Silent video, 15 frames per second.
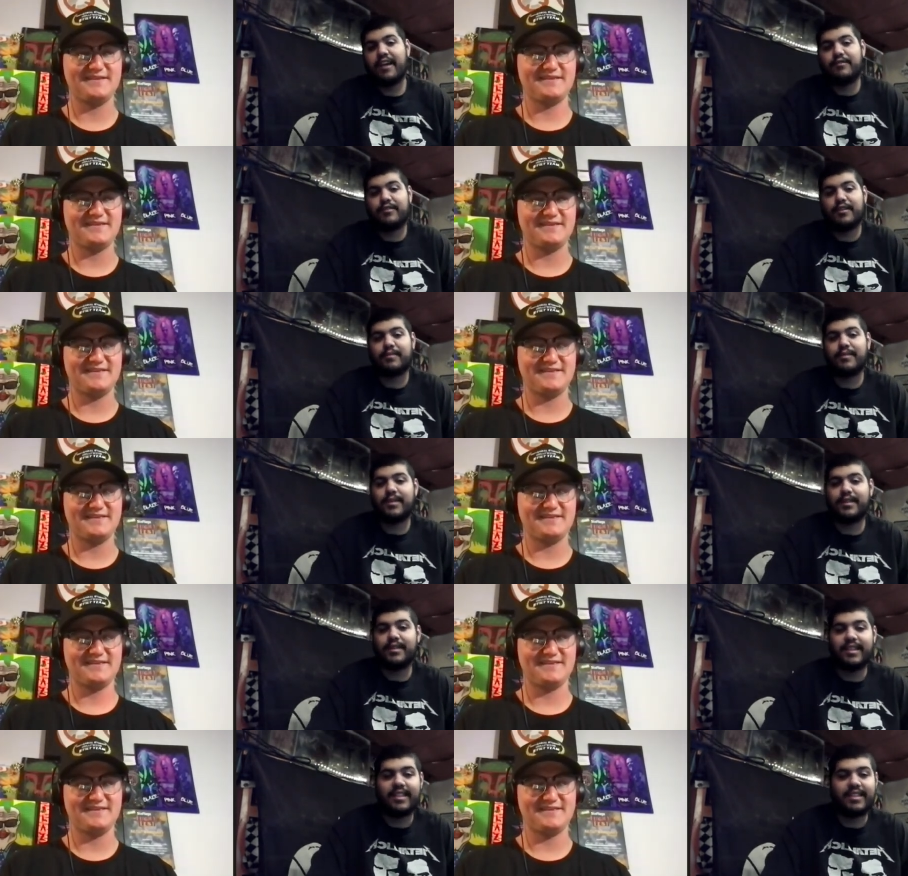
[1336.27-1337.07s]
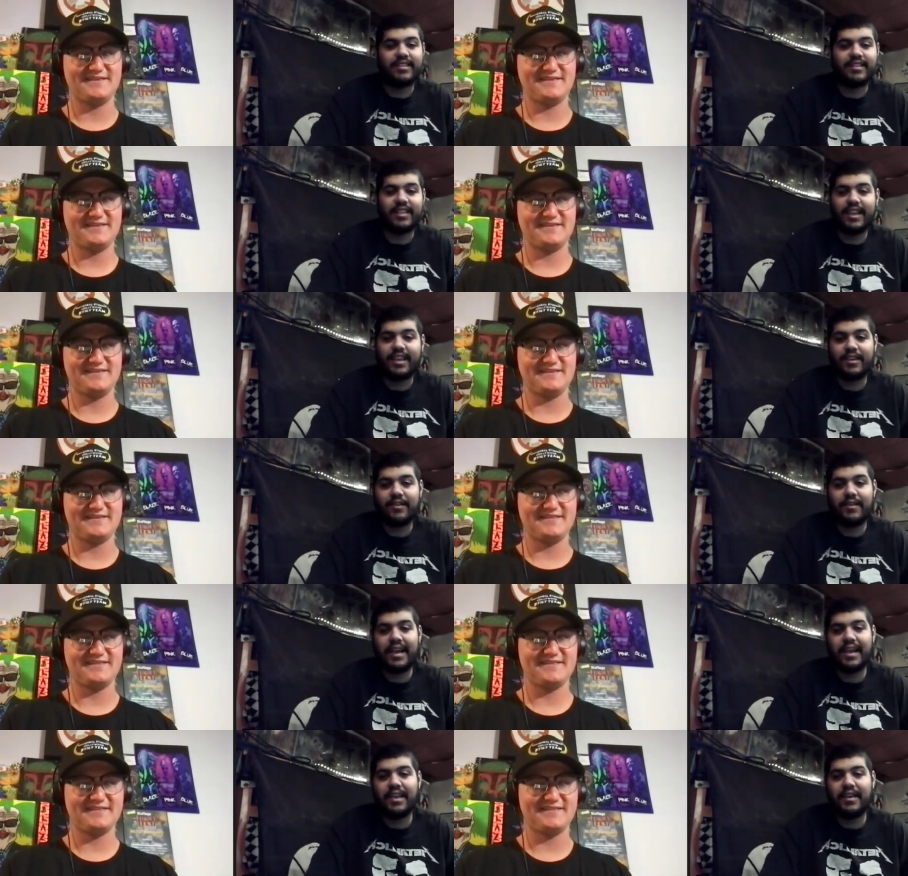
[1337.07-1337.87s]
Speaker 1: year to have something that's like,
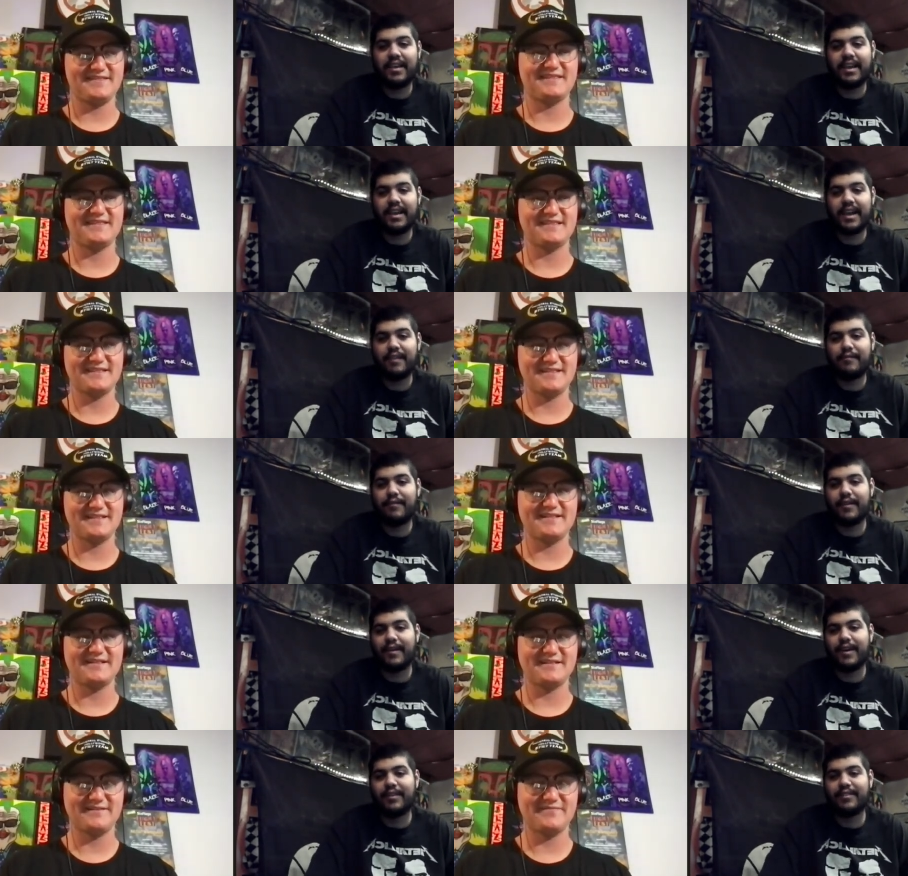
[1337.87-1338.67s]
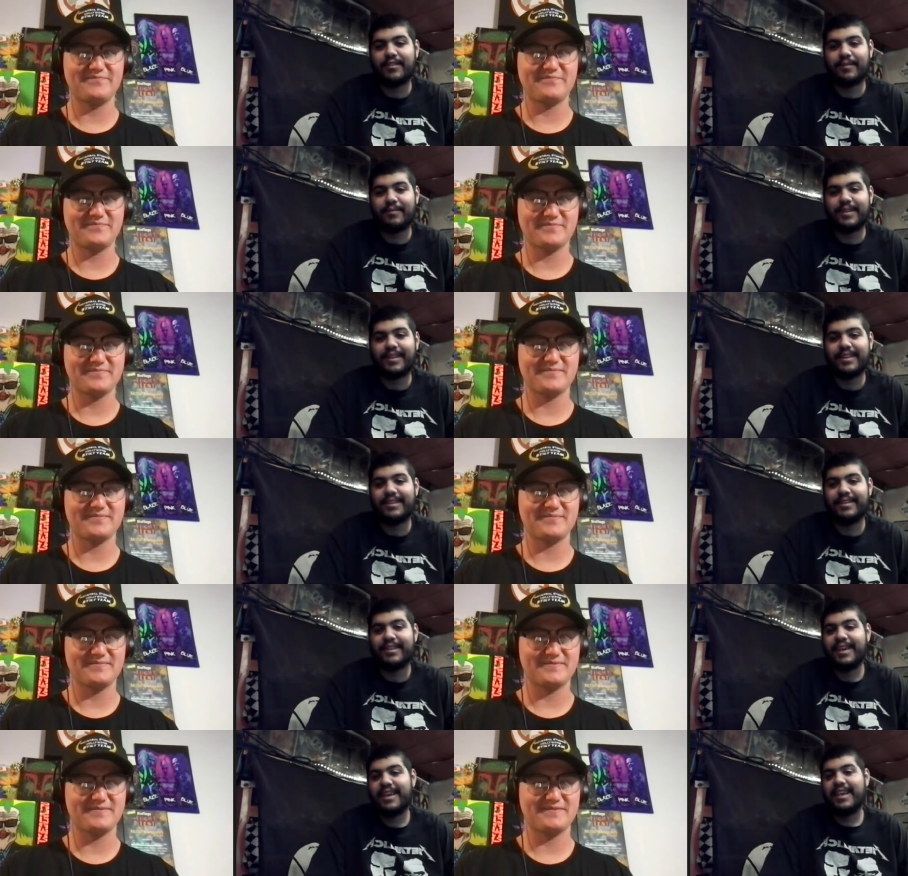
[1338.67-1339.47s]
okay, you can kind of figure out
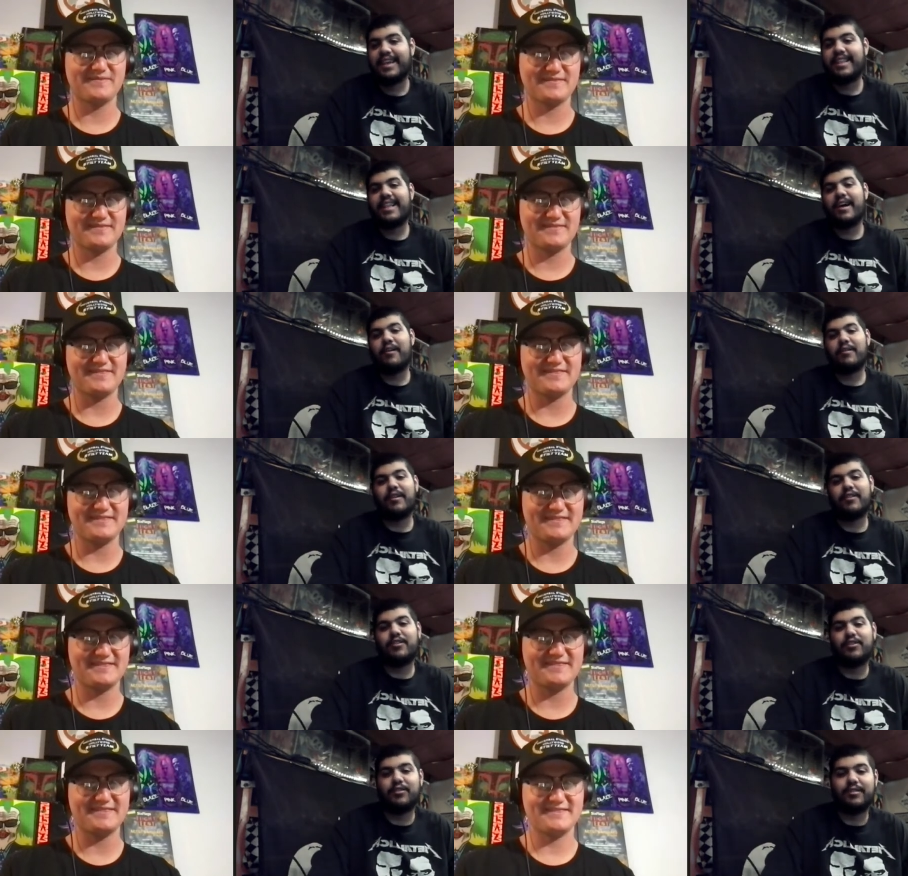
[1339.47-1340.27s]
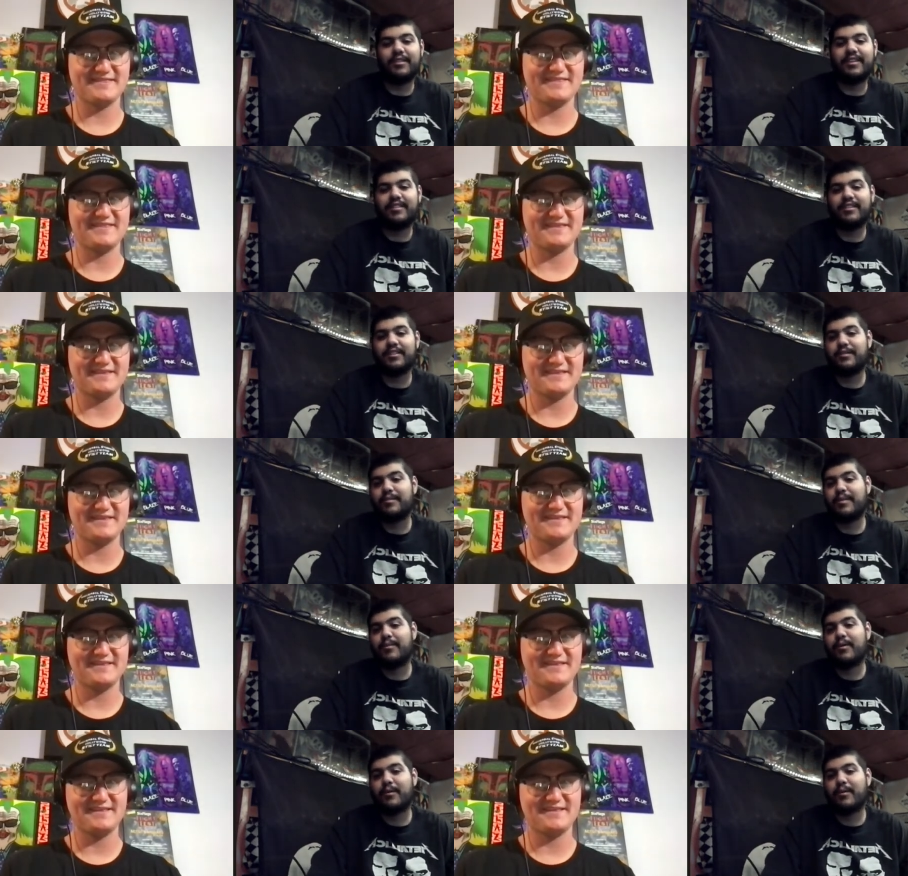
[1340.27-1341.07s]
something that will get you at least a
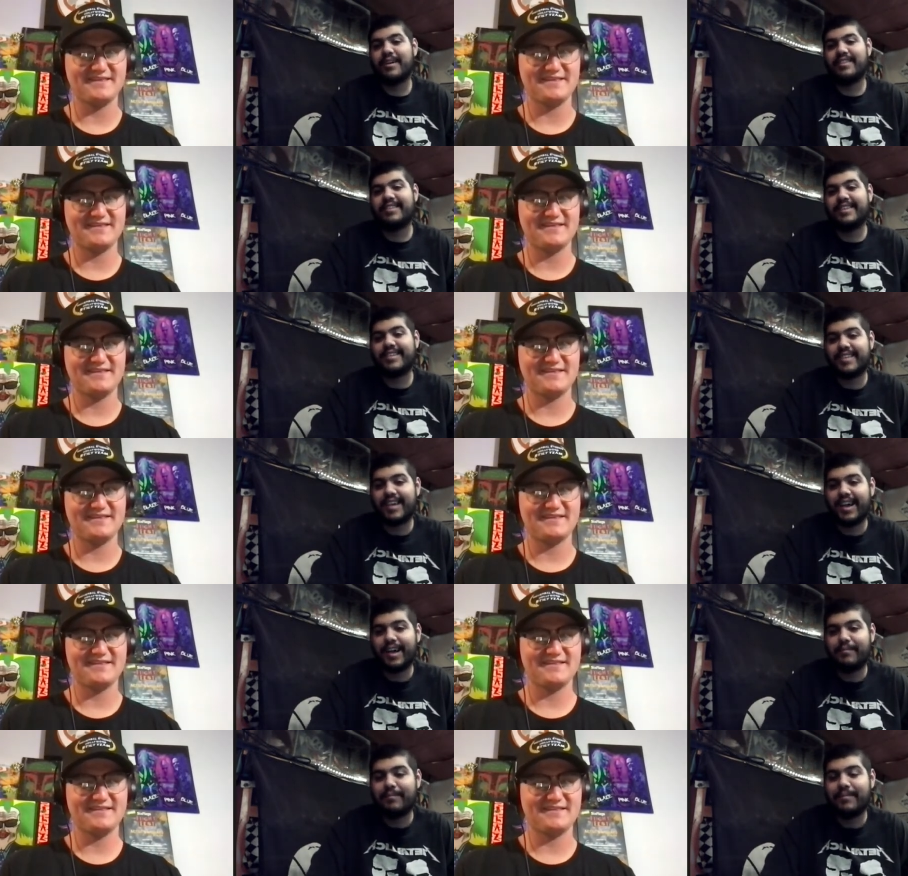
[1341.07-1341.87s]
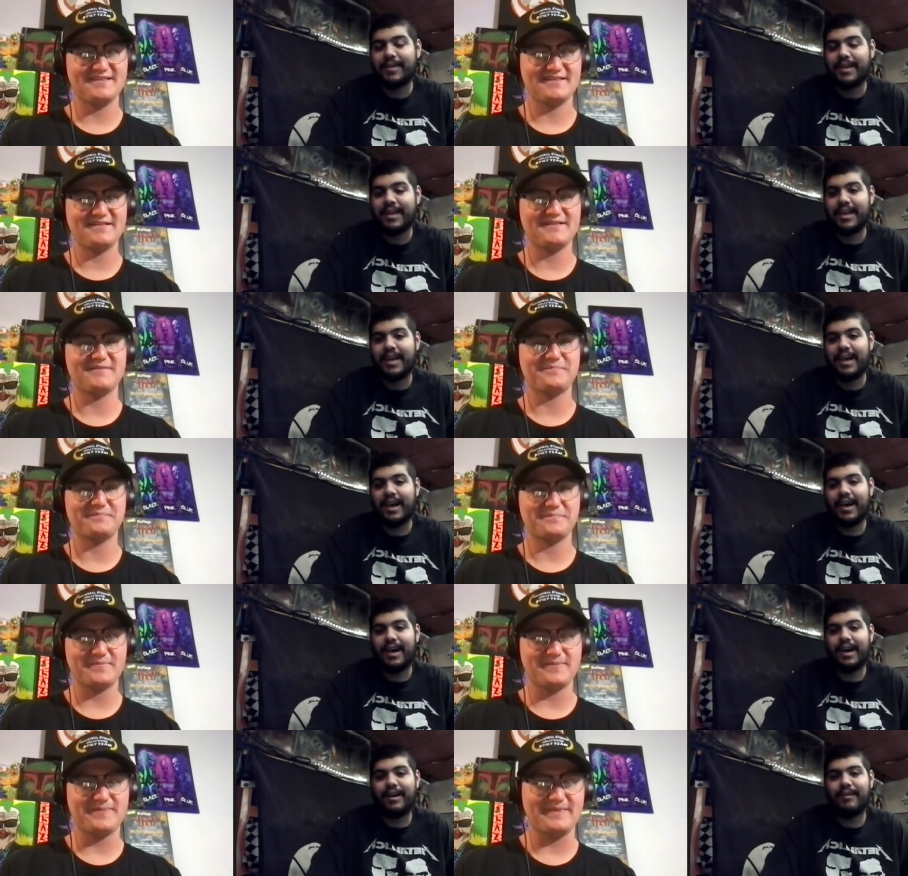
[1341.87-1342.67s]
little bit more resting time.
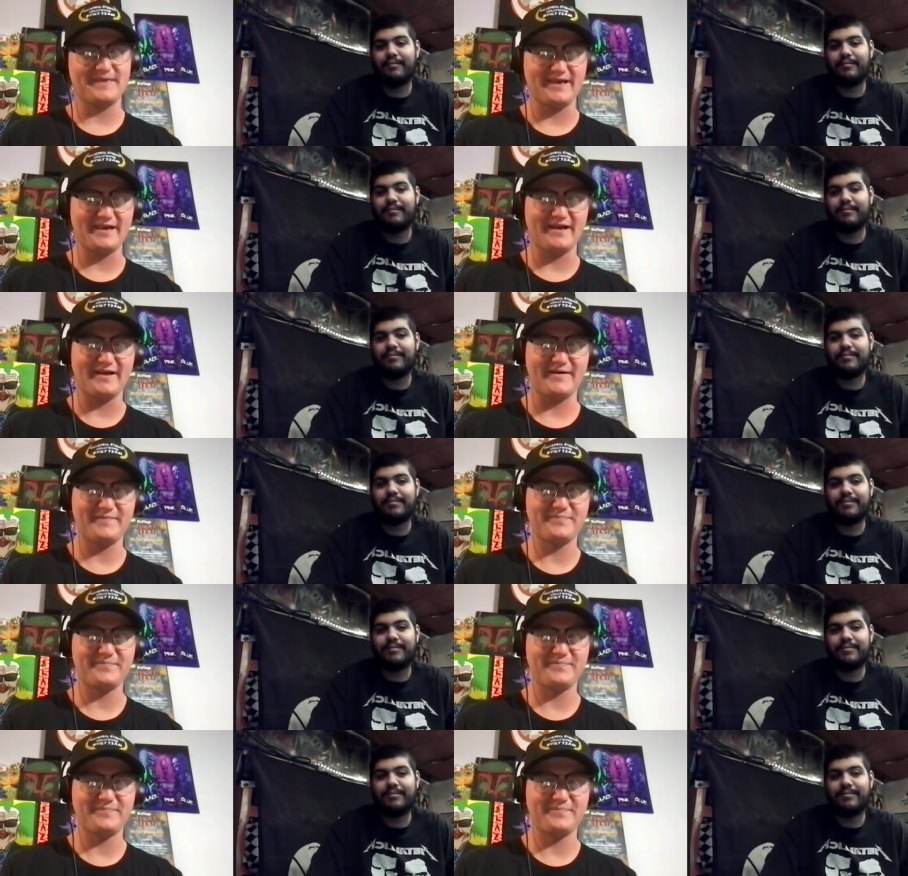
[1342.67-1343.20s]
Um, yeah.